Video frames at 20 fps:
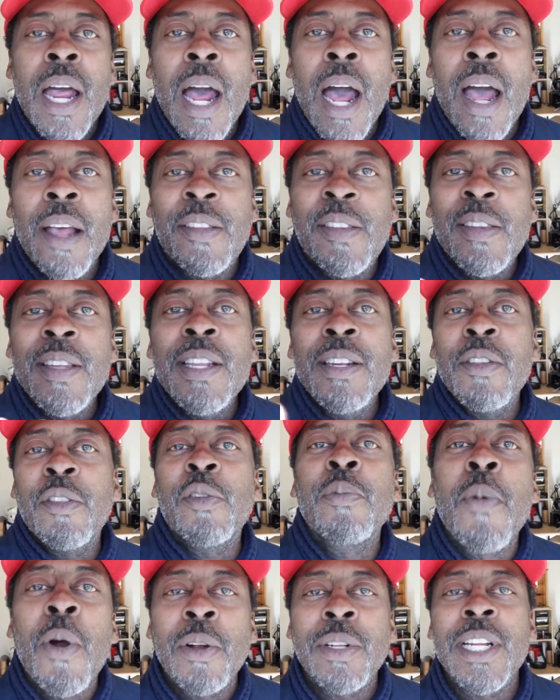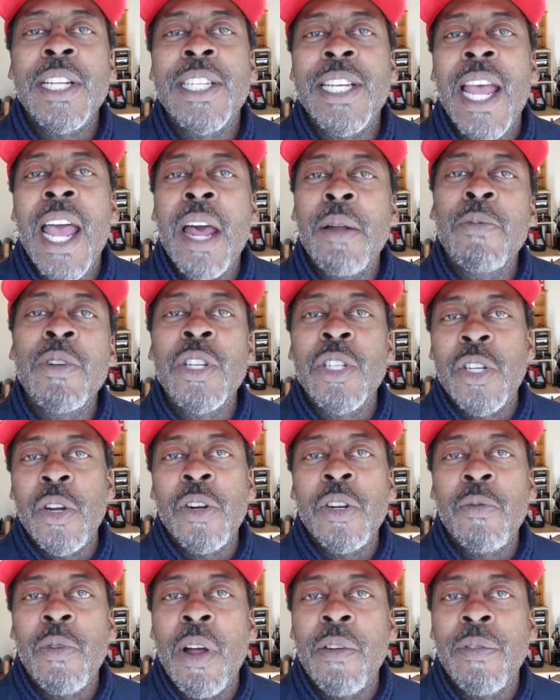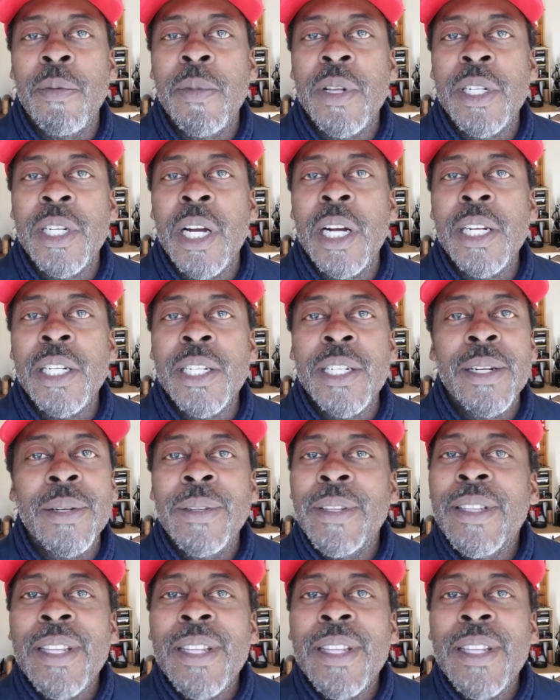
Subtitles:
I seen the smirk that you had when you turned around from the judge.